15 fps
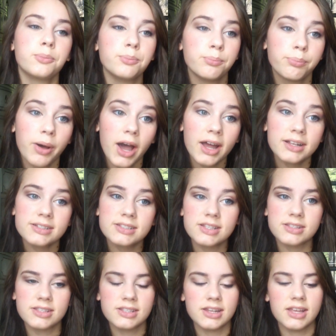But
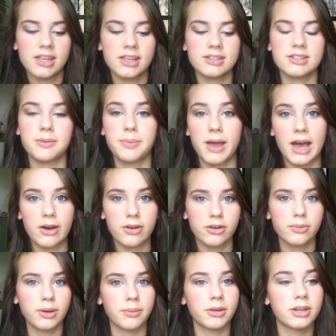since it is a
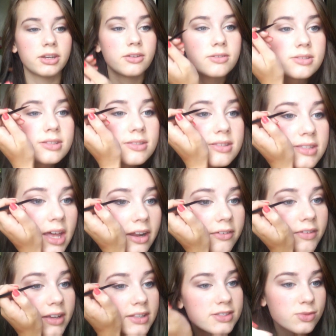powder, what I'm going to do is instead
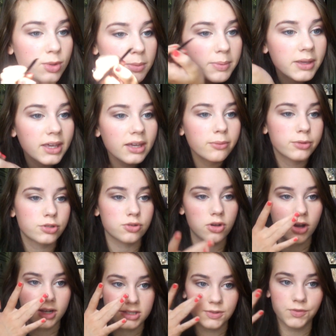of like sweeping it, which will
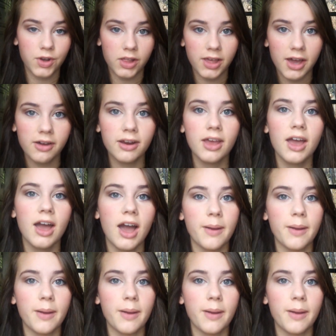cause fallout,